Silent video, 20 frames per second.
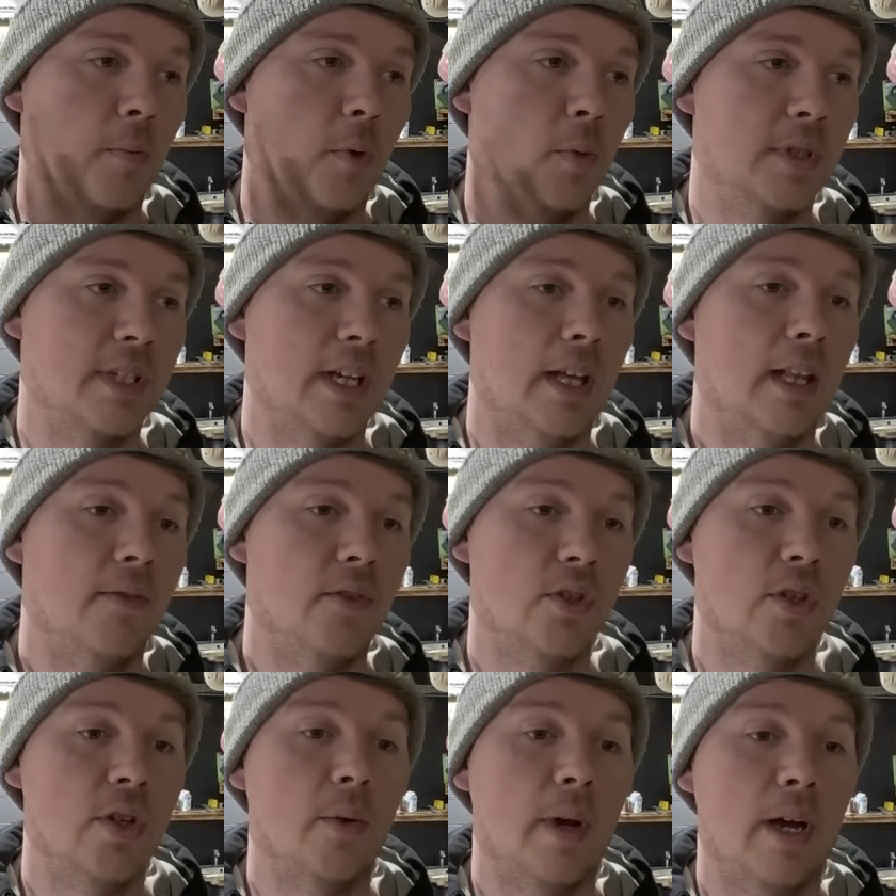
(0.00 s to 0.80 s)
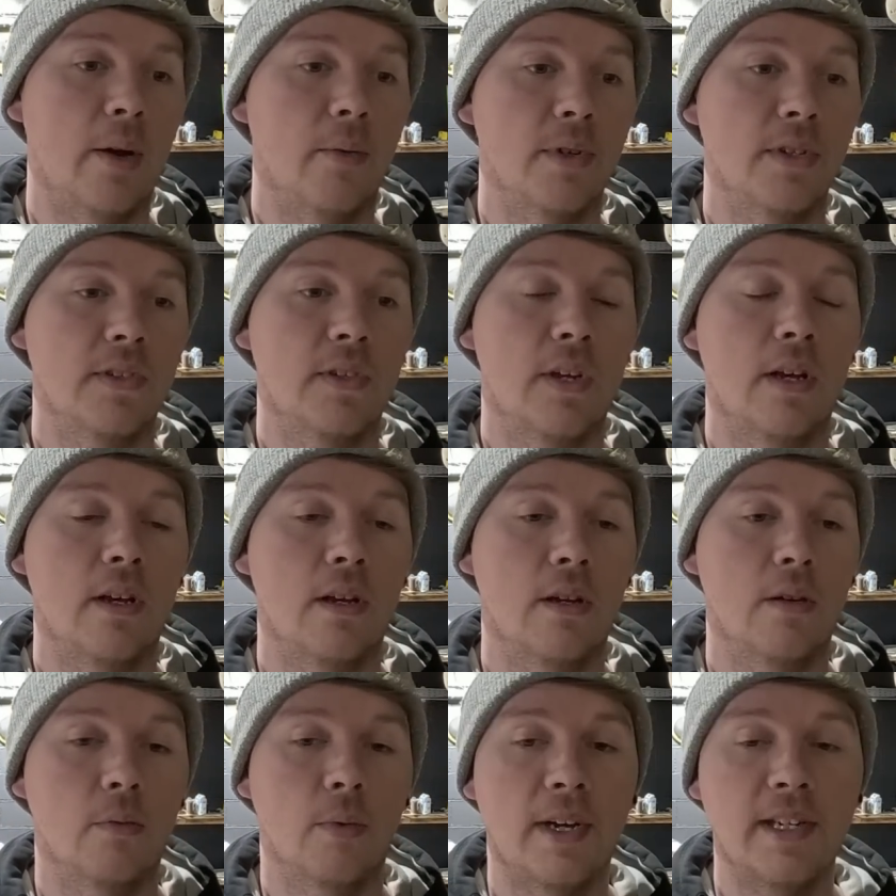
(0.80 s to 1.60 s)
We were sat there for 2 hours,
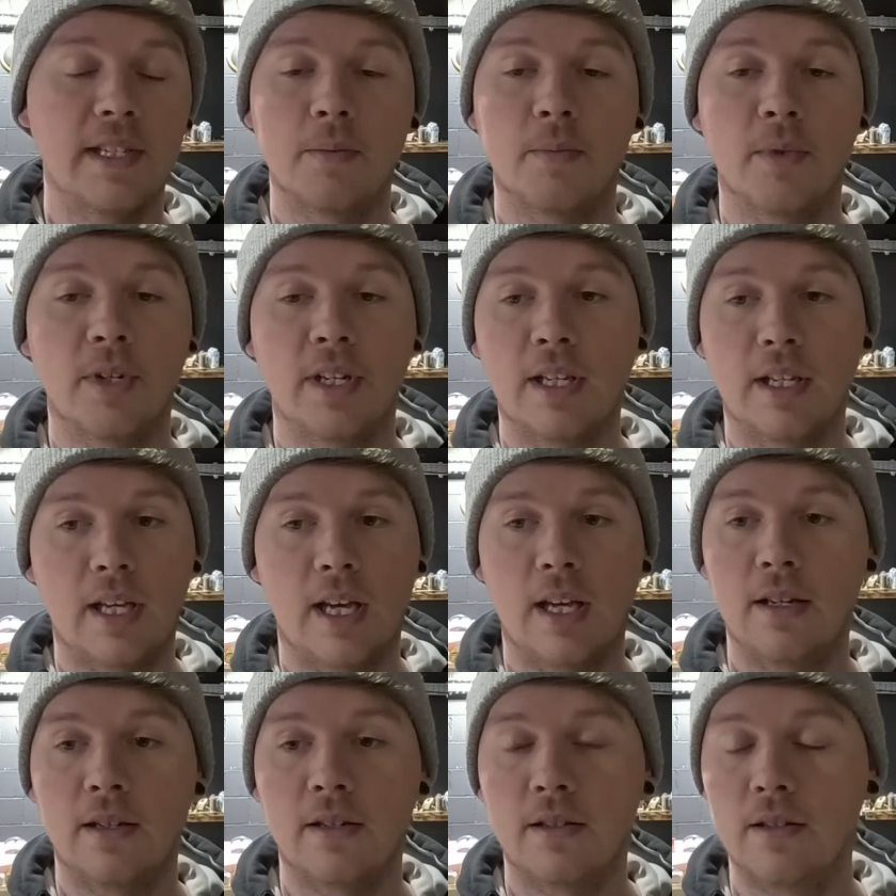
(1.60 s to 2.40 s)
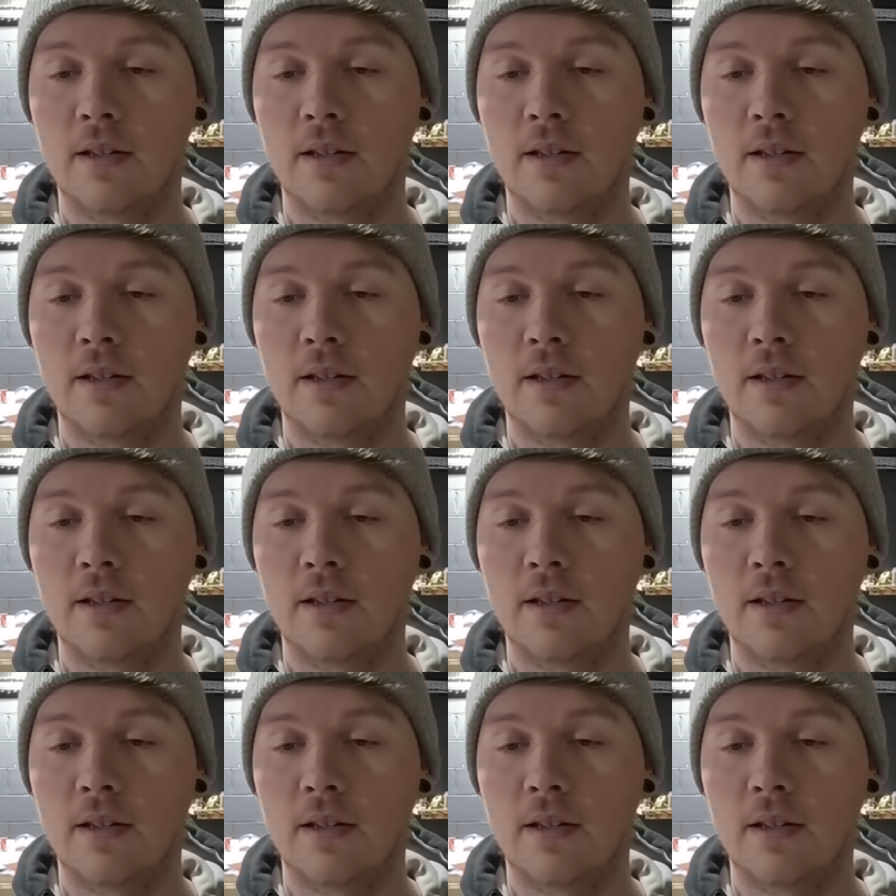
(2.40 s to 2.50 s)
wasted money again,